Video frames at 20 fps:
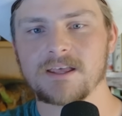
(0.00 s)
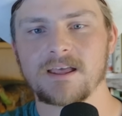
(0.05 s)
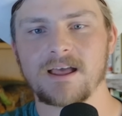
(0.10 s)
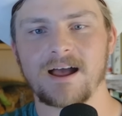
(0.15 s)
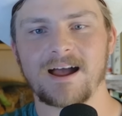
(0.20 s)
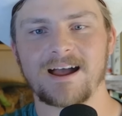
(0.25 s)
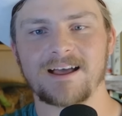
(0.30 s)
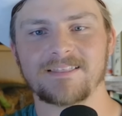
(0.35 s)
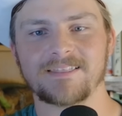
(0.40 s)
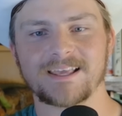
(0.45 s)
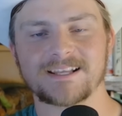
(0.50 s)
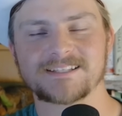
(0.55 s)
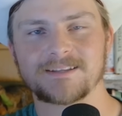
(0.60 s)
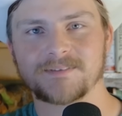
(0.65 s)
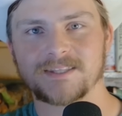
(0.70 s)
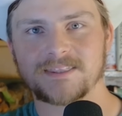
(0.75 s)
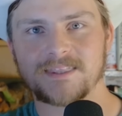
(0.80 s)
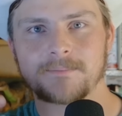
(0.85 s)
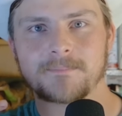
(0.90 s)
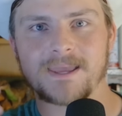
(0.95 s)
like
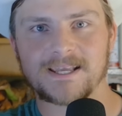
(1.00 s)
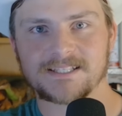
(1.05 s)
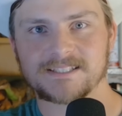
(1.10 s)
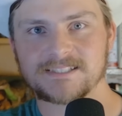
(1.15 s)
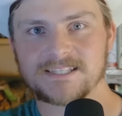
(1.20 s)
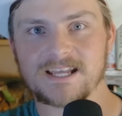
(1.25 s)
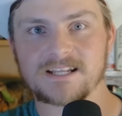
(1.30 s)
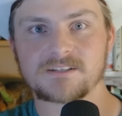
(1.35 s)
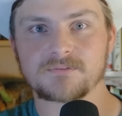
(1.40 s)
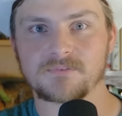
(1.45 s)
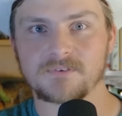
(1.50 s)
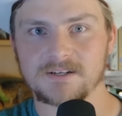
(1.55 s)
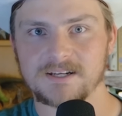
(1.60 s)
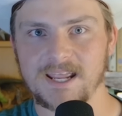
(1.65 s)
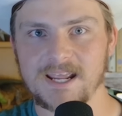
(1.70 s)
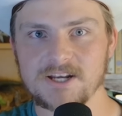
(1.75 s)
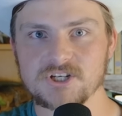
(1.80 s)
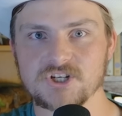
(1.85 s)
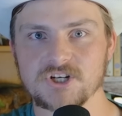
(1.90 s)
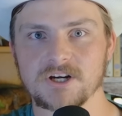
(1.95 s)
something that makes sense for
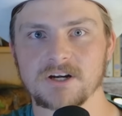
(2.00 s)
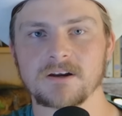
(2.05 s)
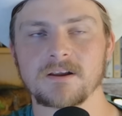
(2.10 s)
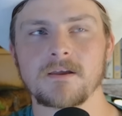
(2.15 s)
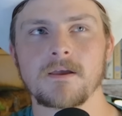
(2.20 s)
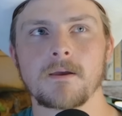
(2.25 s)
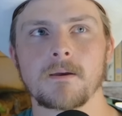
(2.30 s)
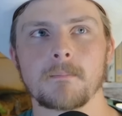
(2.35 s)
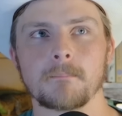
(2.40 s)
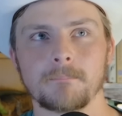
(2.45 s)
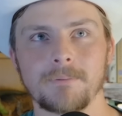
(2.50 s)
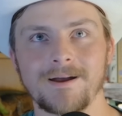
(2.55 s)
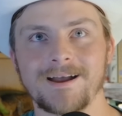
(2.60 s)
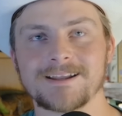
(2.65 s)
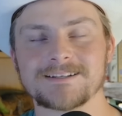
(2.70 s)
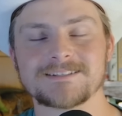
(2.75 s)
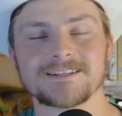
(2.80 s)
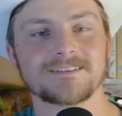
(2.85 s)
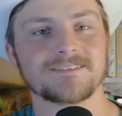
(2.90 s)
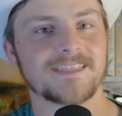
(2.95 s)
nature,
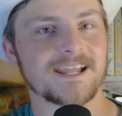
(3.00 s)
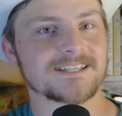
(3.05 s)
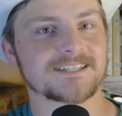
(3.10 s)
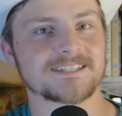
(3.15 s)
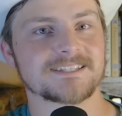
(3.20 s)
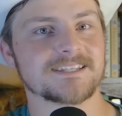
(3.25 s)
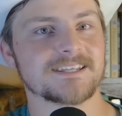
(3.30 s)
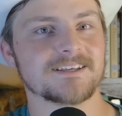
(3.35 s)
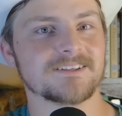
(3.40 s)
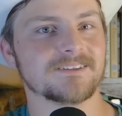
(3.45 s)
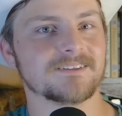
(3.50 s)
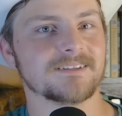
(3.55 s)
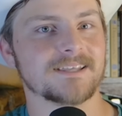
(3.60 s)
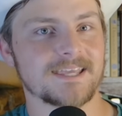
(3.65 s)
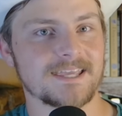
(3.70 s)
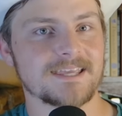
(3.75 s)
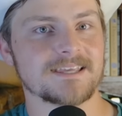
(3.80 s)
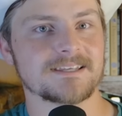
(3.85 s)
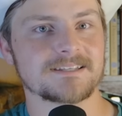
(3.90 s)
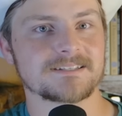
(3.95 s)
but that still
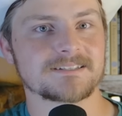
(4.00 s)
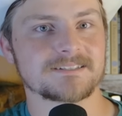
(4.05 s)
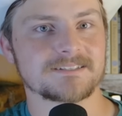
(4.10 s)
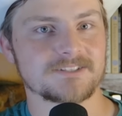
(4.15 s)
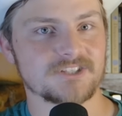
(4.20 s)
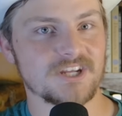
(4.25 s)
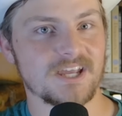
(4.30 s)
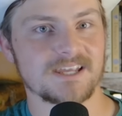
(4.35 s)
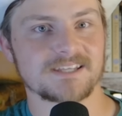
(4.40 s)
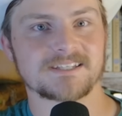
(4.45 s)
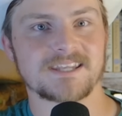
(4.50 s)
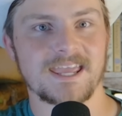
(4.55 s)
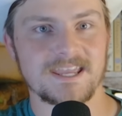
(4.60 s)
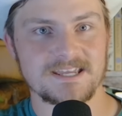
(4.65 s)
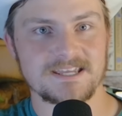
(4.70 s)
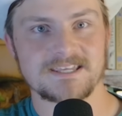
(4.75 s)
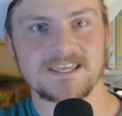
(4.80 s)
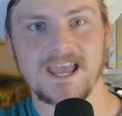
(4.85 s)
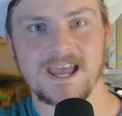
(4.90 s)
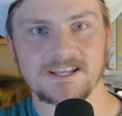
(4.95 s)
is just
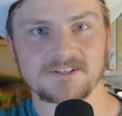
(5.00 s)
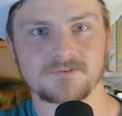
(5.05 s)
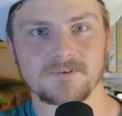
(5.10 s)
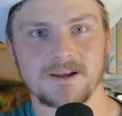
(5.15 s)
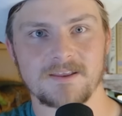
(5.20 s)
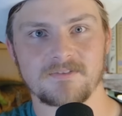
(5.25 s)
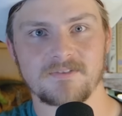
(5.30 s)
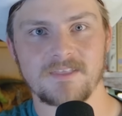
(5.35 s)
a guess right